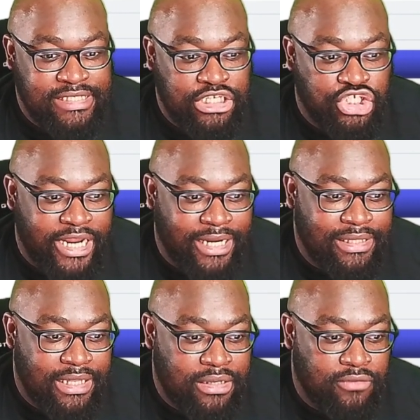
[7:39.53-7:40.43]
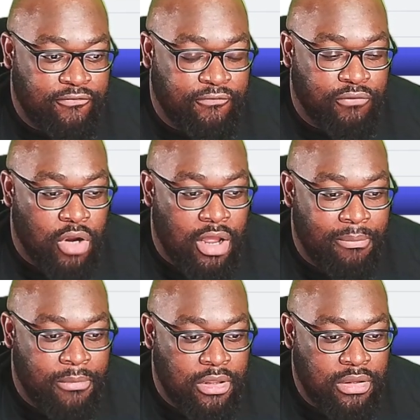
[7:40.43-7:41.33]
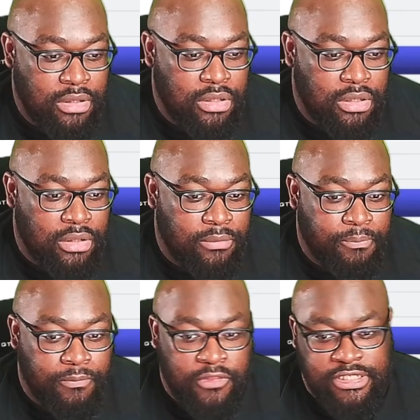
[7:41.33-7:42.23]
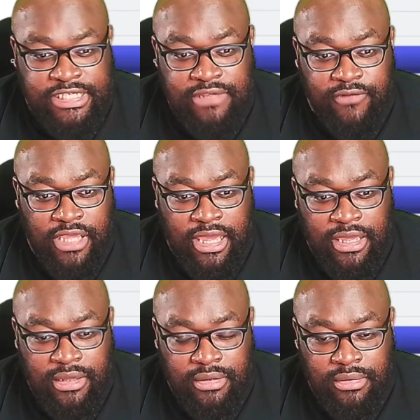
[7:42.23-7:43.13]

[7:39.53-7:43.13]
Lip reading: ejected from the TVA